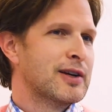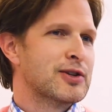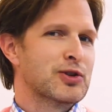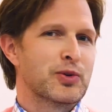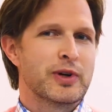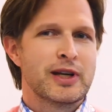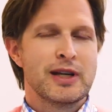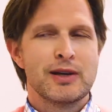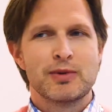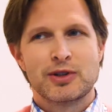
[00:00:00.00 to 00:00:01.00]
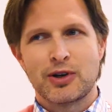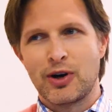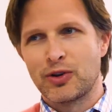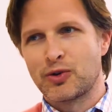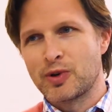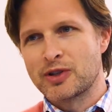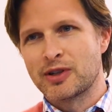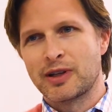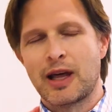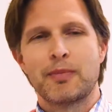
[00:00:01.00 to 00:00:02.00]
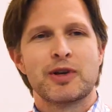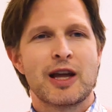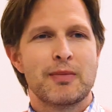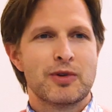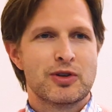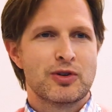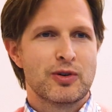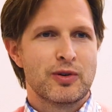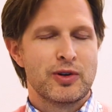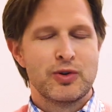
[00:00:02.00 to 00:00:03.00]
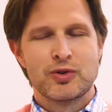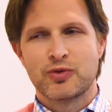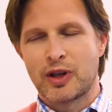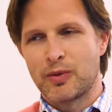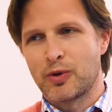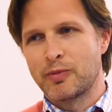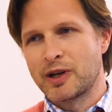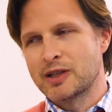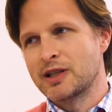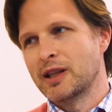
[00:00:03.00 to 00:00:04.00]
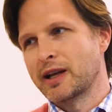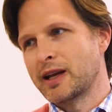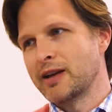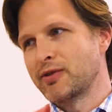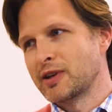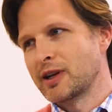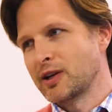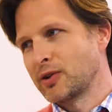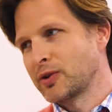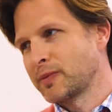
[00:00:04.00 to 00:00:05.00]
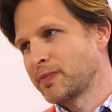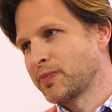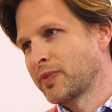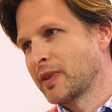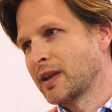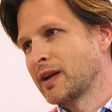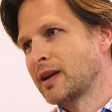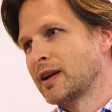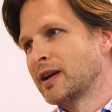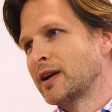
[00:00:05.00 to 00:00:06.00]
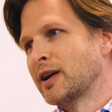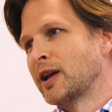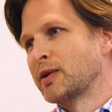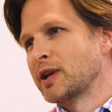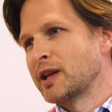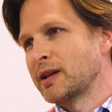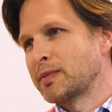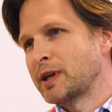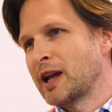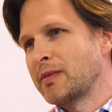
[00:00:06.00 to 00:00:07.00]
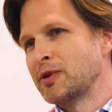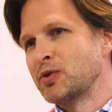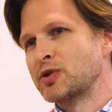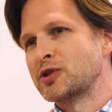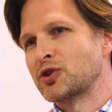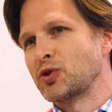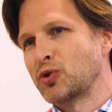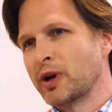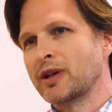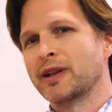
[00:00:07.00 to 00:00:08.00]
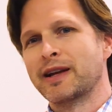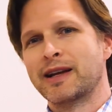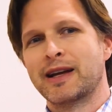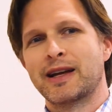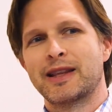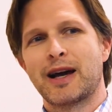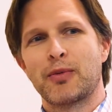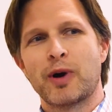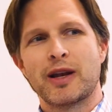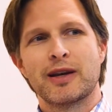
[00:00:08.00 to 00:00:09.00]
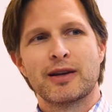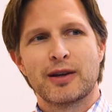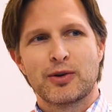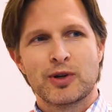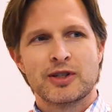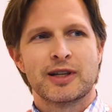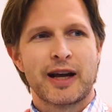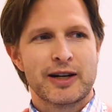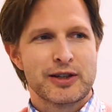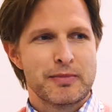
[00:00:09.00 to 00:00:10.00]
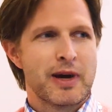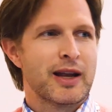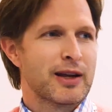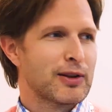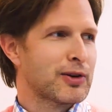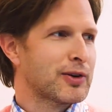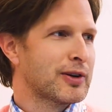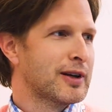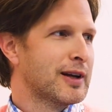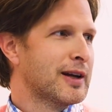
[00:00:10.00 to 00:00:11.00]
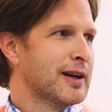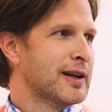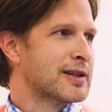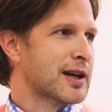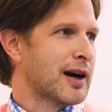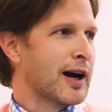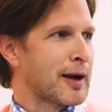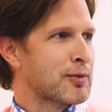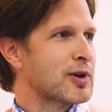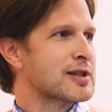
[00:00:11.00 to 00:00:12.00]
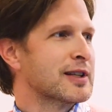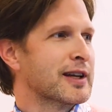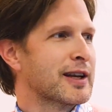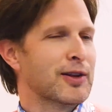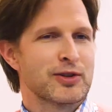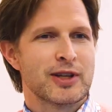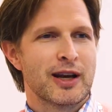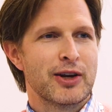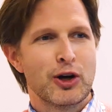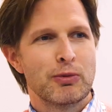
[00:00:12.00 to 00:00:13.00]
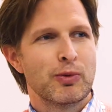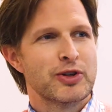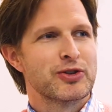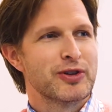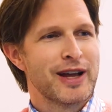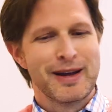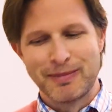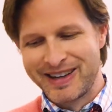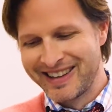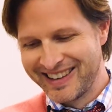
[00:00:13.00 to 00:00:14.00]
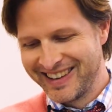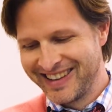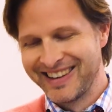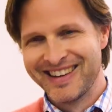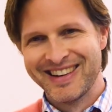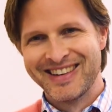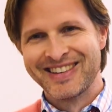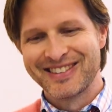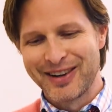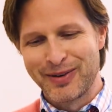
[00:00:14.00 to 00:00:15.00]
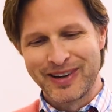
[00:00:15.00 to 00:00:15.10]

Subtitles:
So he was called Quisling. That became used for that word because he like gave in to Hitler. And it became used so quickly that when Quisling actually met Hitler, he said, "Hi, I'm Quisling," and Hitler said, "I know, but what's your name?" So